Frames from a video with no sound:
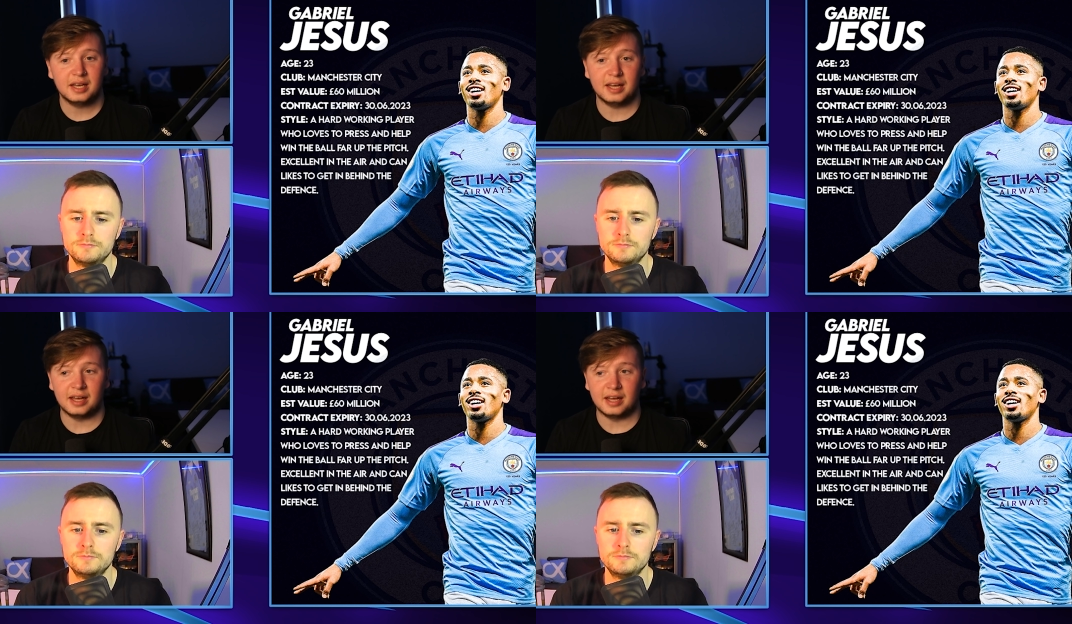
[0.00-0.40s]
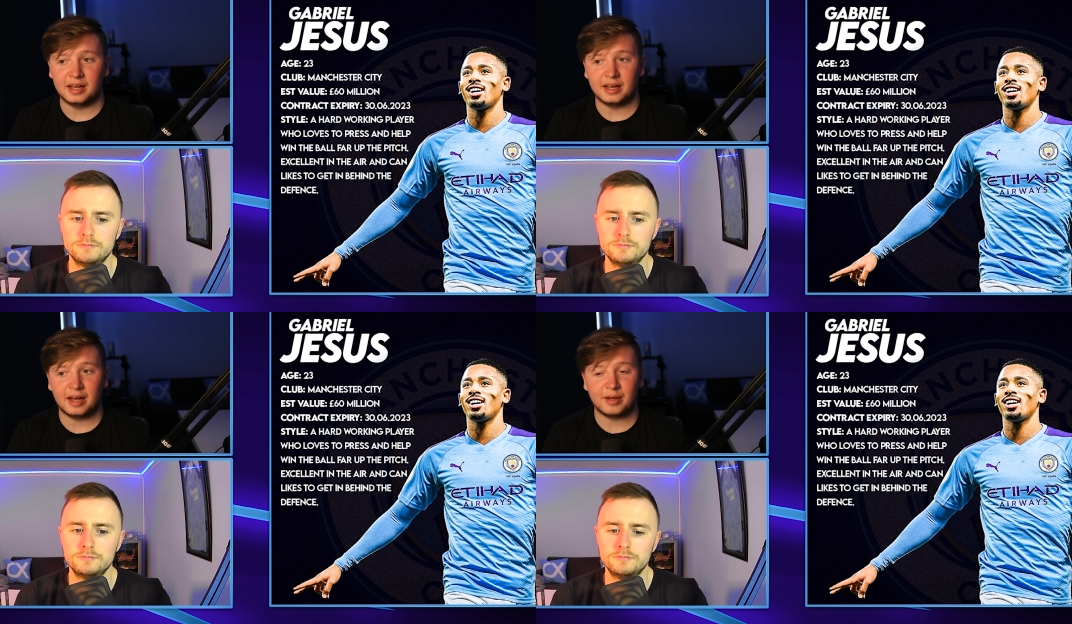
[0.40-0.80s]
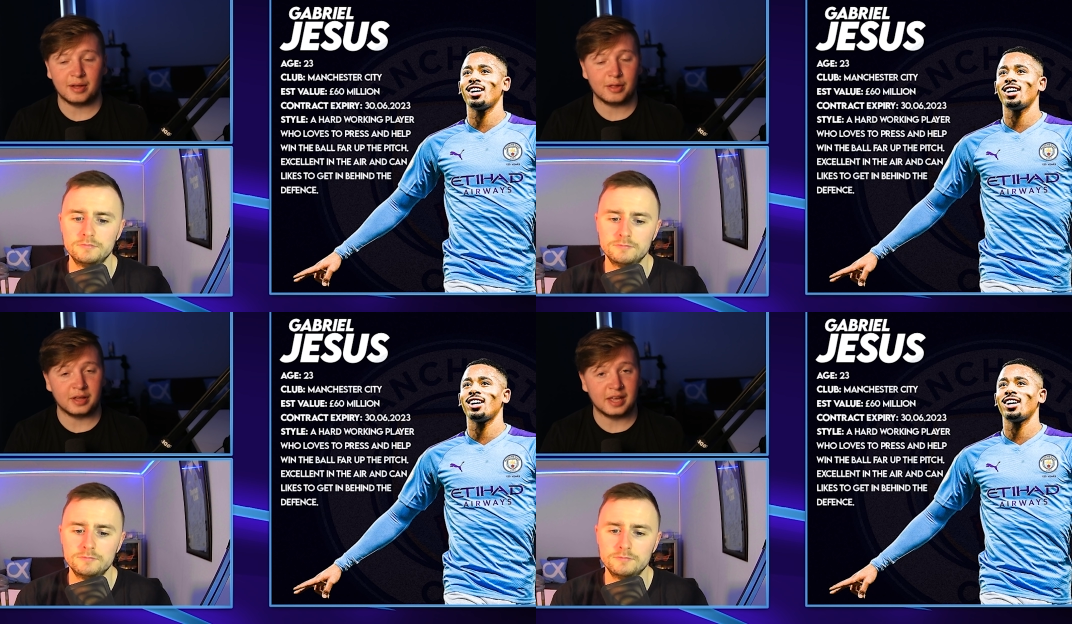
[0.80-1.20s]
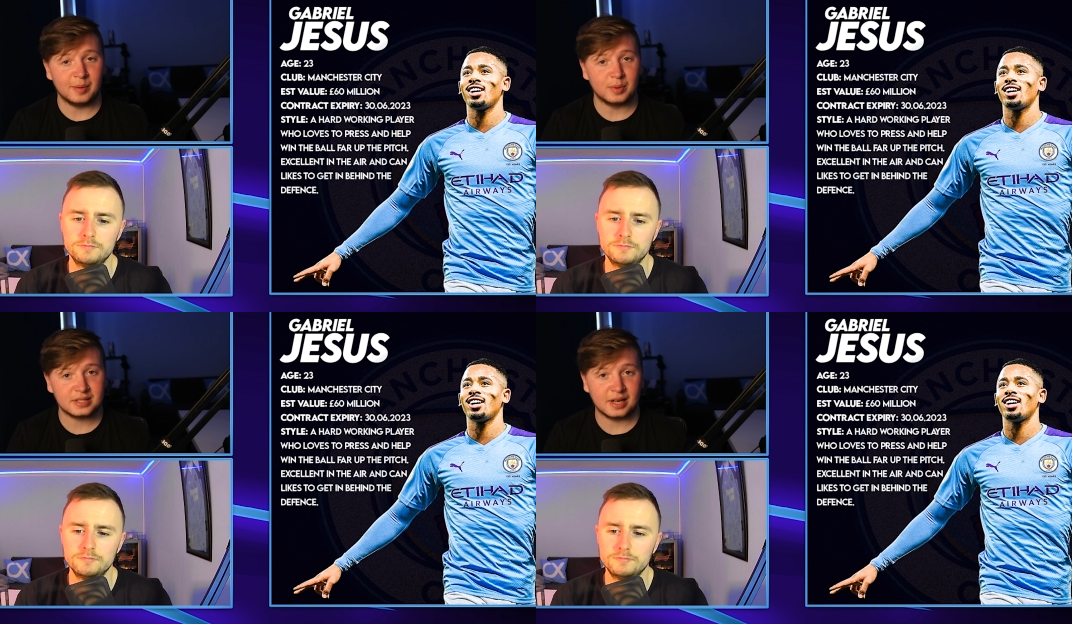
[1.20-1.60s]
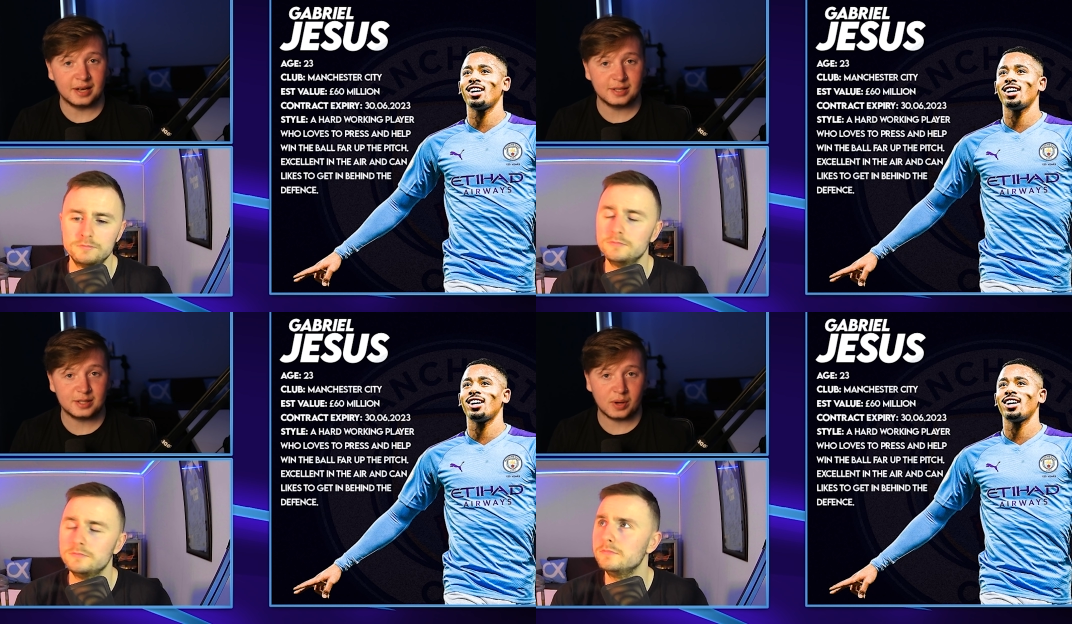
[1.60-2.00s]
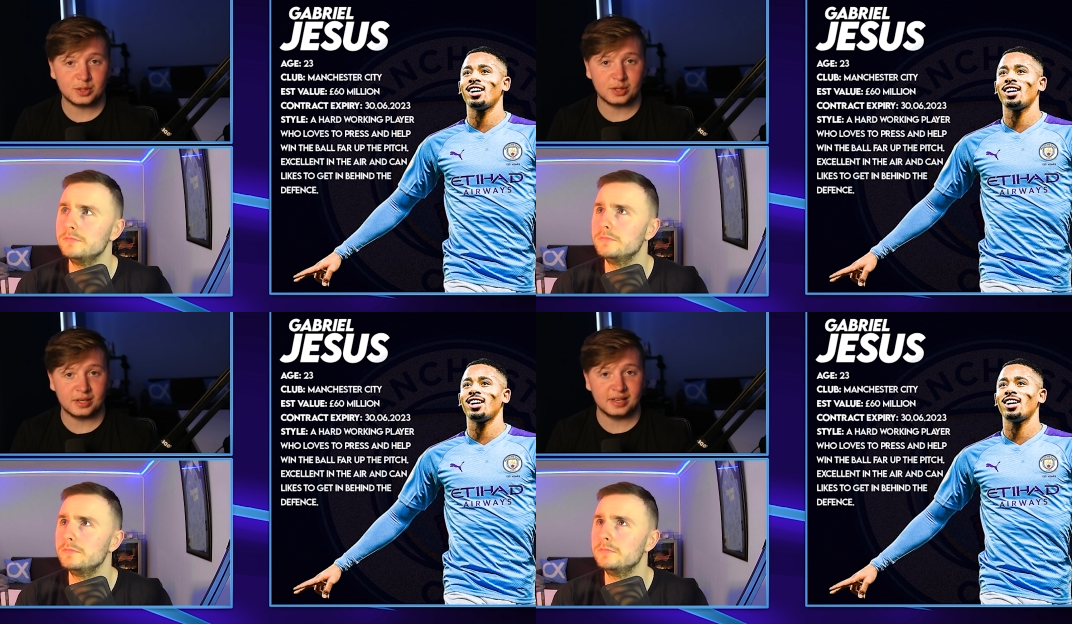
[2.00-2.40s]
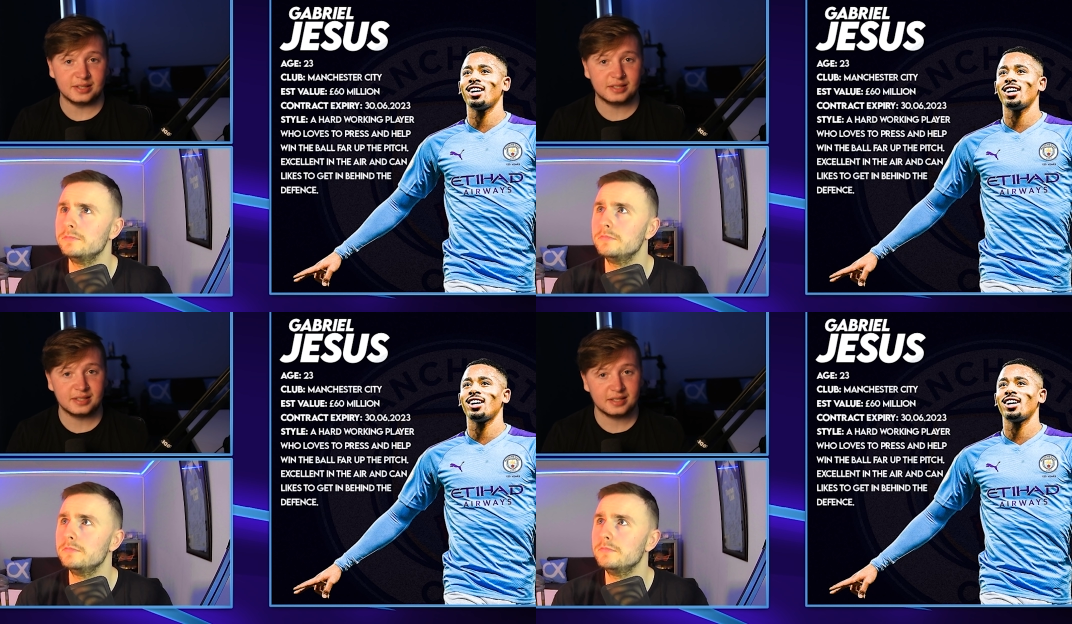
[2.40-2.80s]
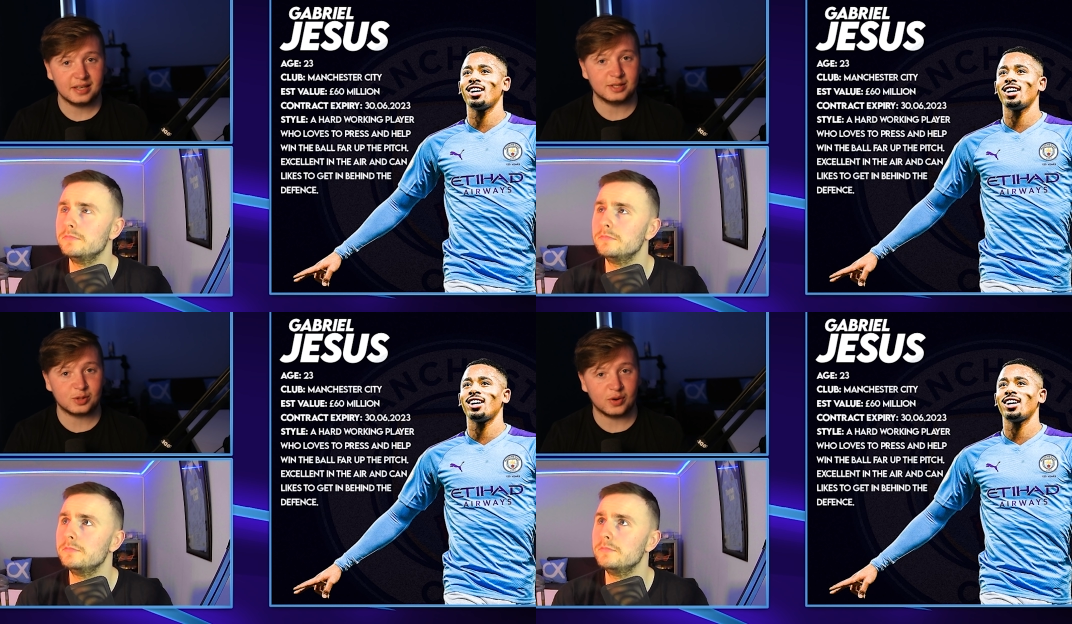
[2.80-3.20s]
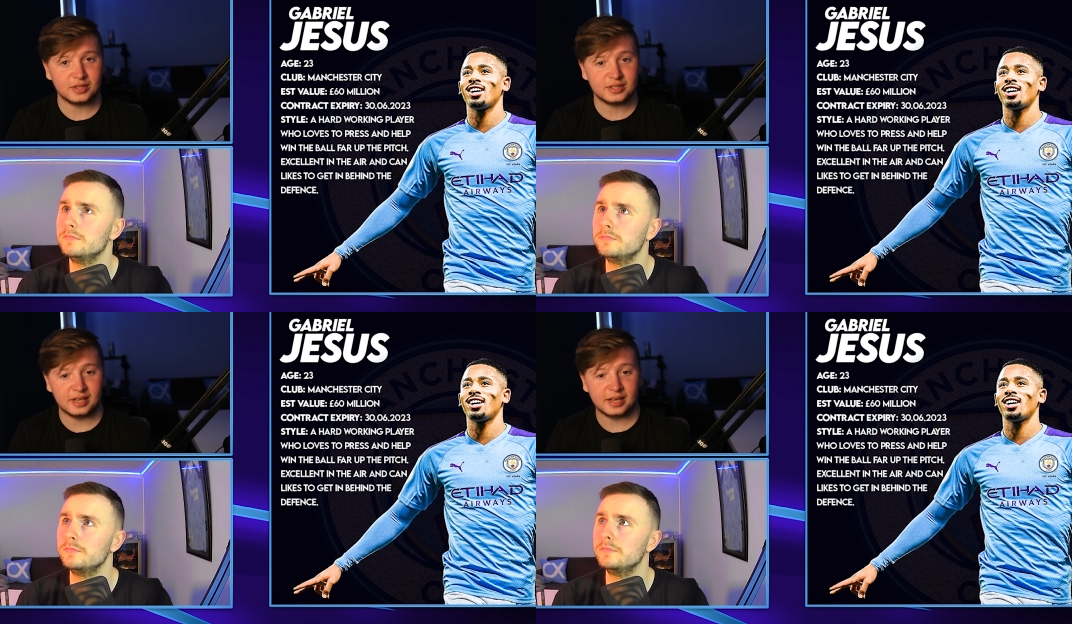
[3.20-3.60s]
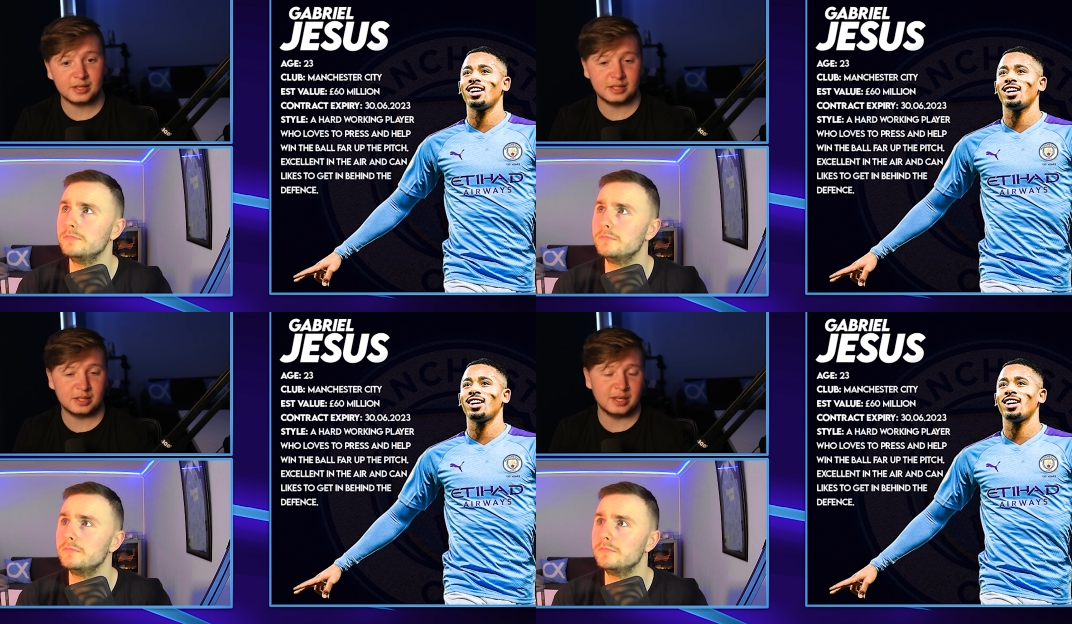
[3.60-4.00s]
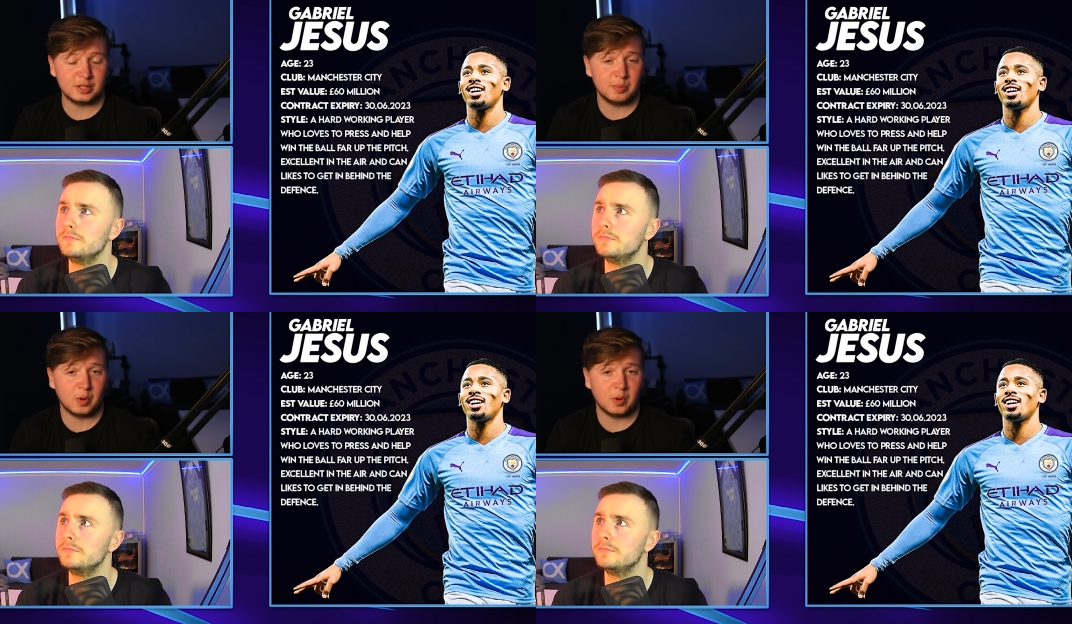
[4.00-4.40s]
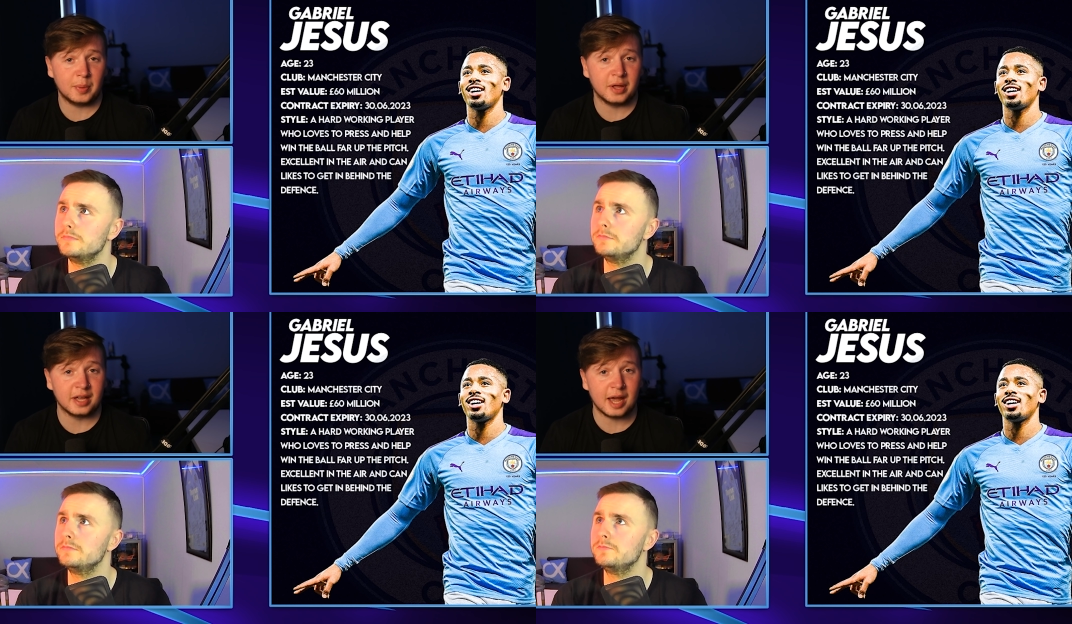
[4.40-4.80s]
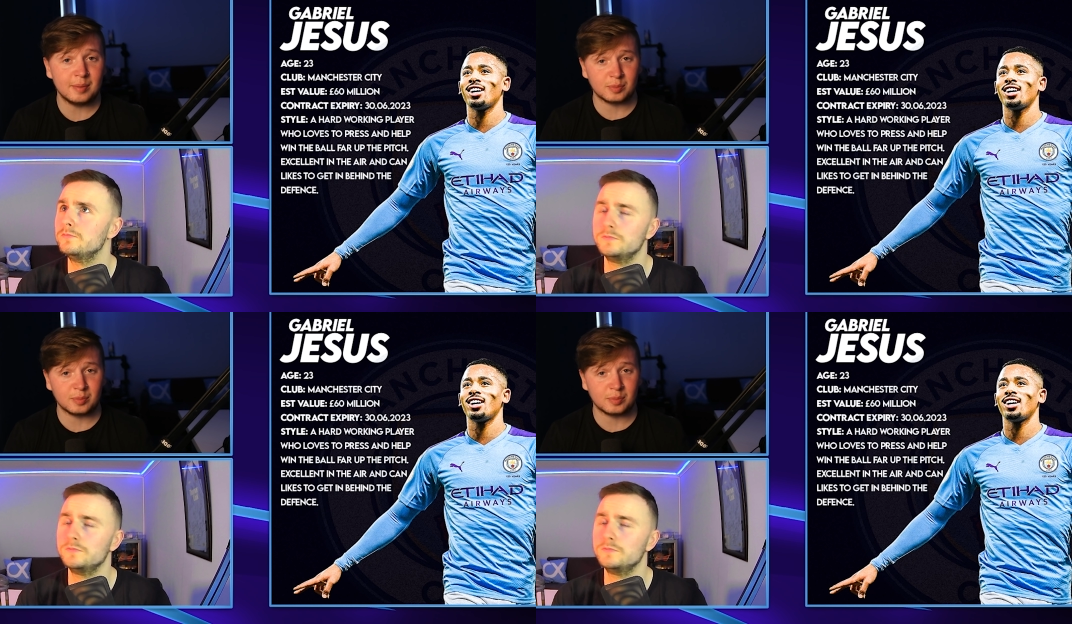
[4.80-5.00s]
Speaker 1: uh, I, I, think he'd be starting to question his his career at City because he's, he's going to want to be playing games.